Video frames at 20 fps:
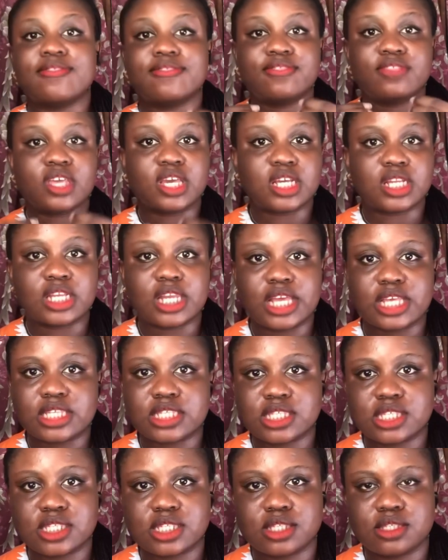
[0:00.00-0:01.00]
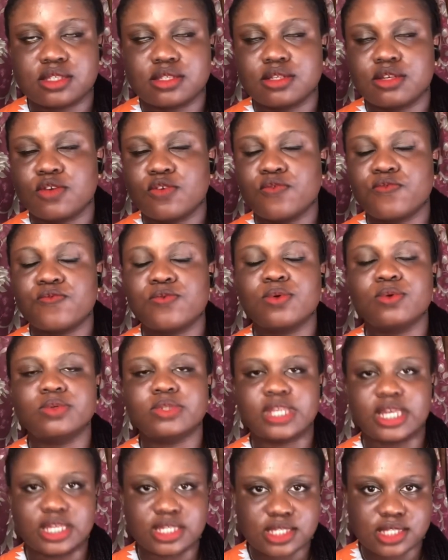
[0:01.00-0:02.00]
thickness,
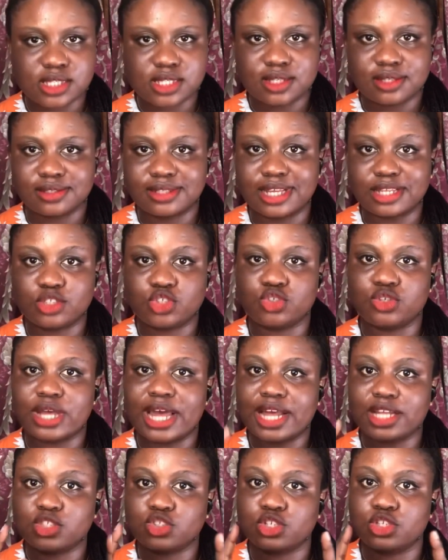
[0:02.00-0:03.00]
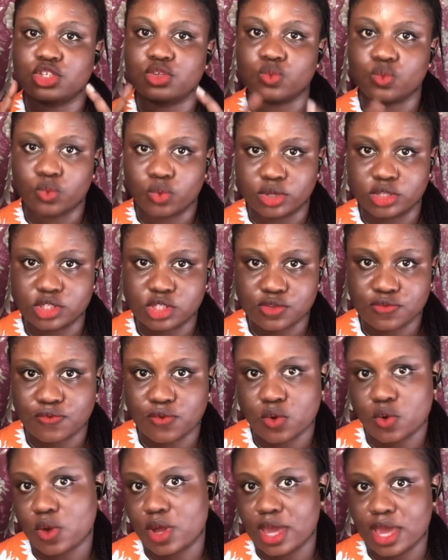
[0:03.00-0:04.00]
fullness that you actually want
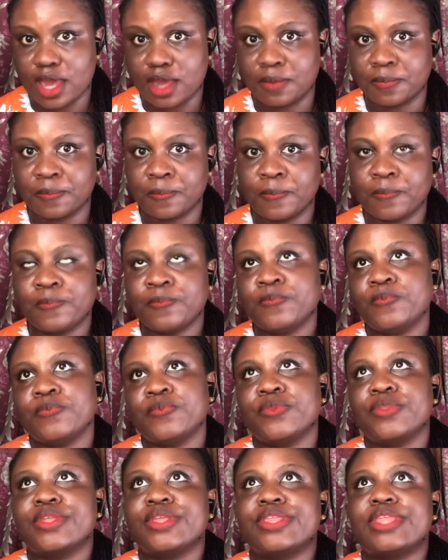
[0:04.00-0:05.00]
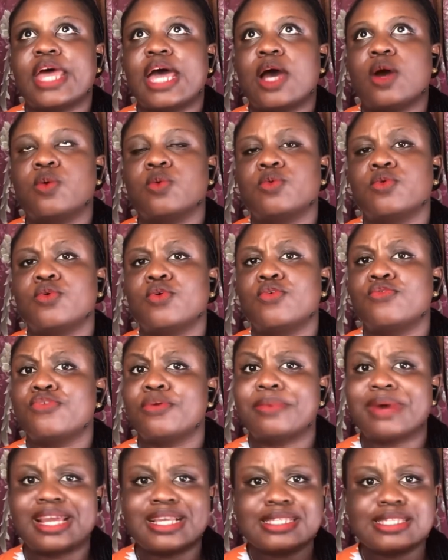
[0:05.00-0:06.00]
for your hair. Now, for
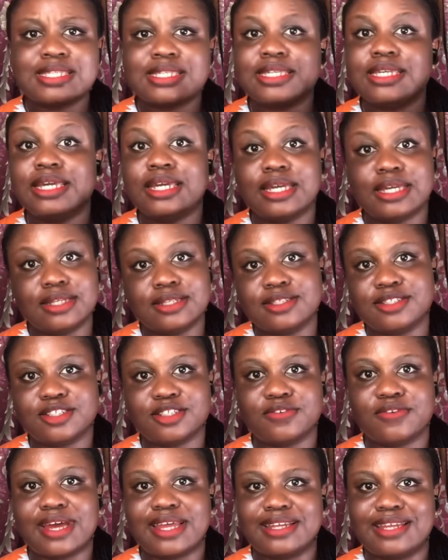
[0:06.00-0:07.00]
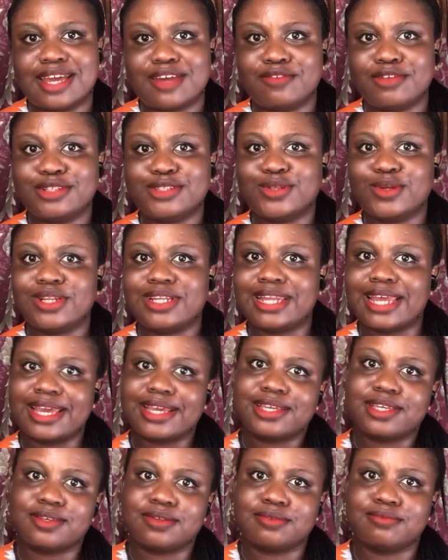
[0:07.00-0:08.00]
my skin, generally, I really don't
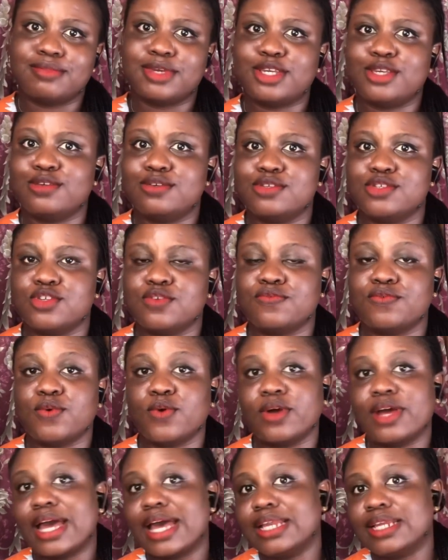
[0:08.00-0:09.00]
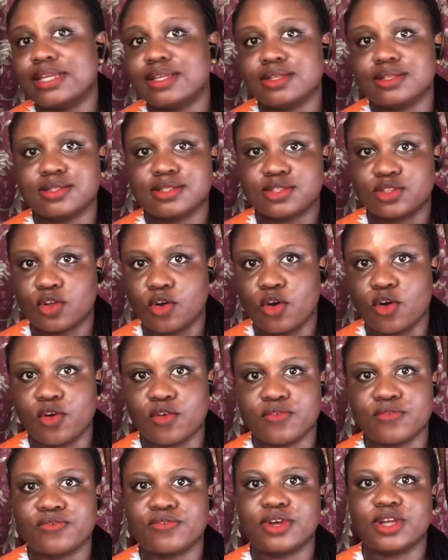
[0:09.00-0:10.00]
like making use of organic stuff
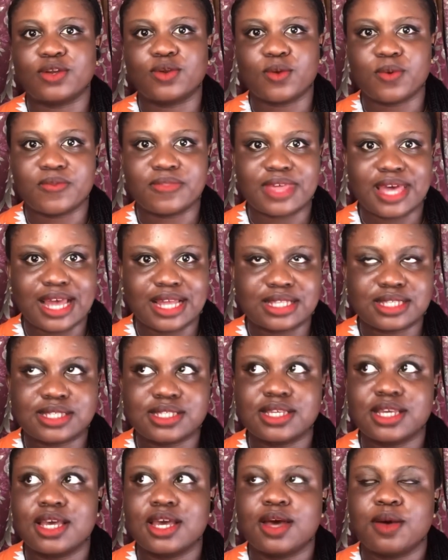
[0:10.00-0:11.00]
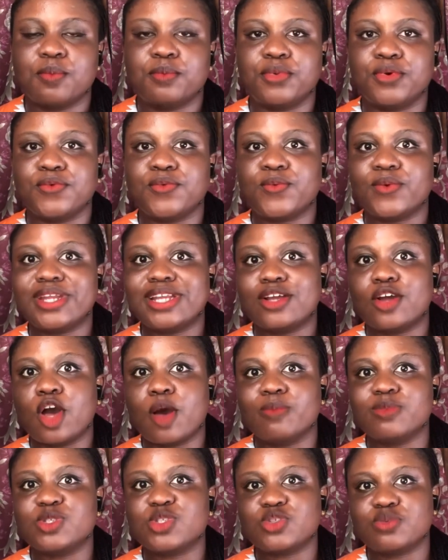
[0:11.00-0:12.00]
and all that. But when it
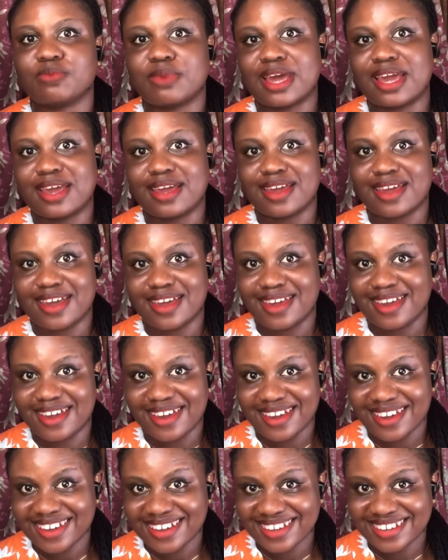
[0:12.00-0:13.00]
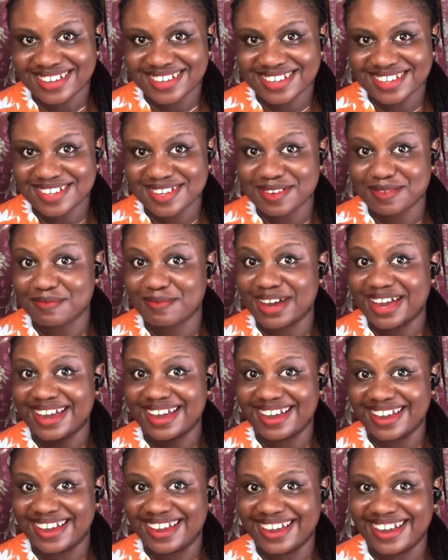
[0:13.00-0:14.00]
comes to my hair,
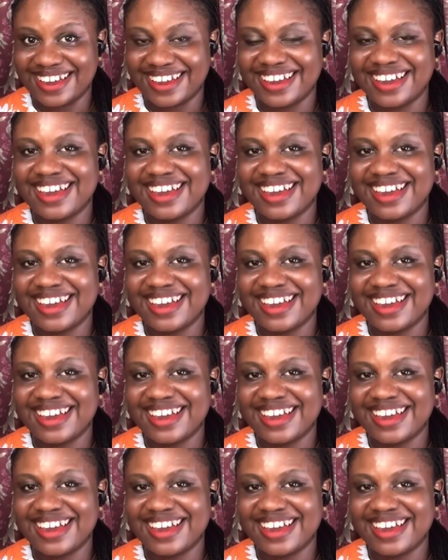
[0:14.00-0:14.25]
I